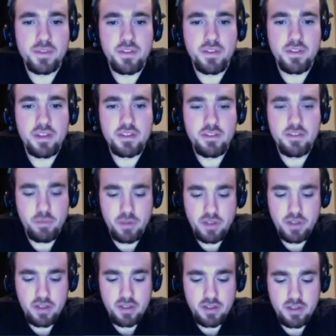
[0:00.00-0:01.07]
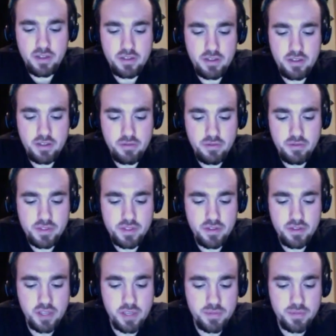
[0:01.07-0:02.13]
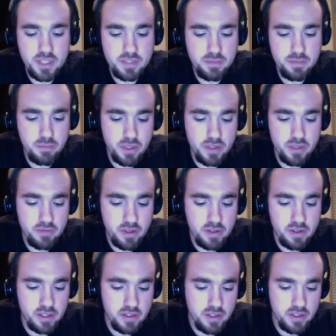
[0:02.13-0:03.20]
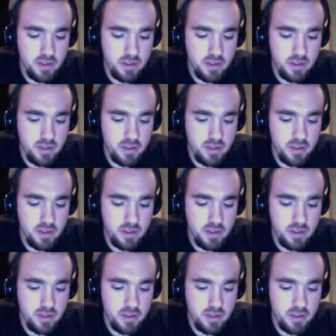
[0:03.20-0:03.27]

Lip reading: Any you guys ever play what's other games you guys been playing lately?